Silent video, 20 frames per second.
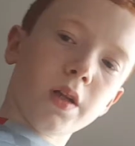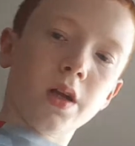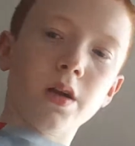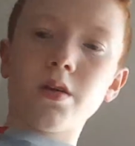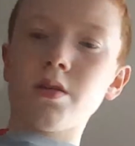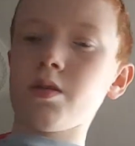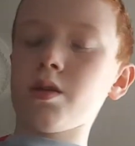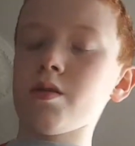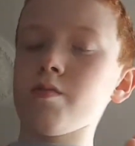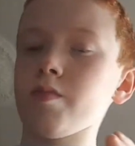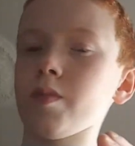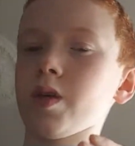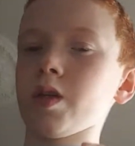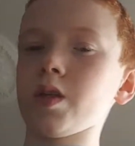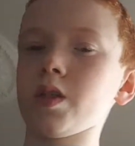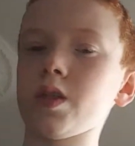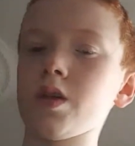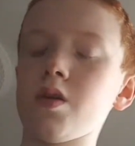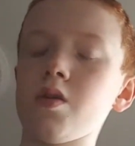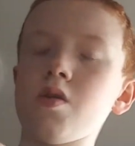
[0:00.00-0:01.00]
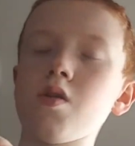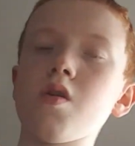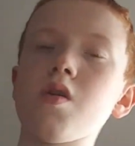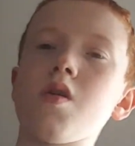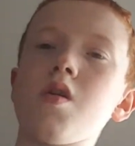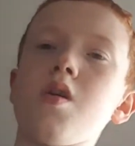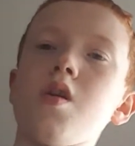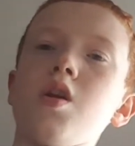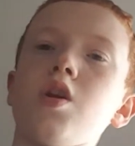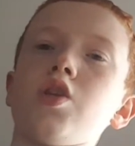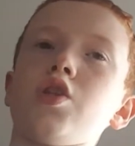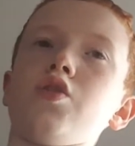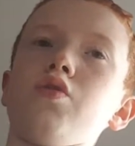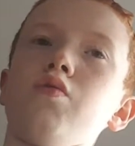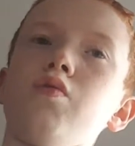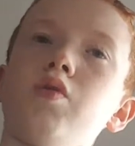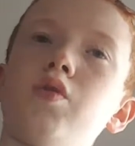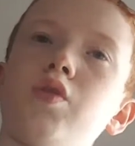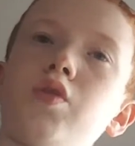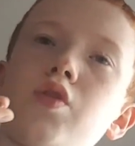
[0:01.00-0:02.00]
there in my container
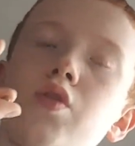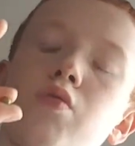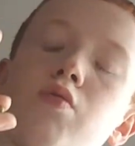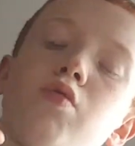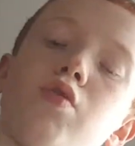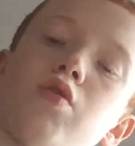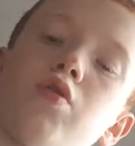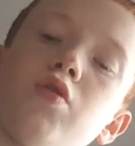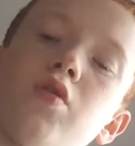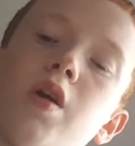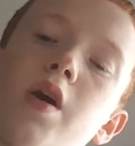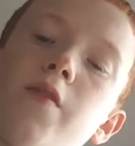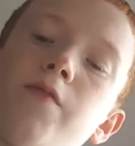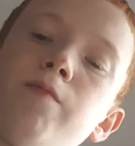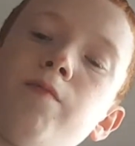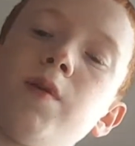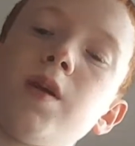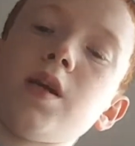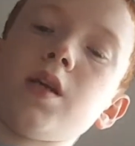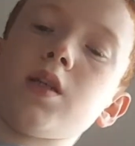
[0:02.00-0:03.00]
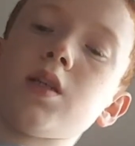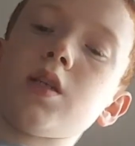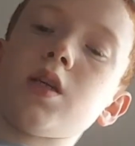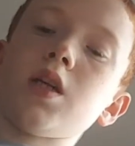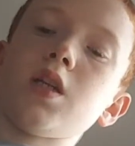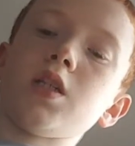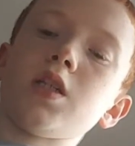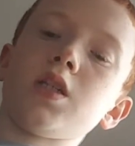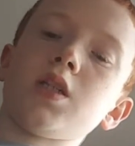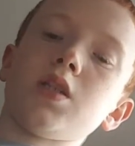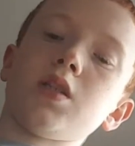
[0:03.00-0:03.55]
shoots 200 FPS, and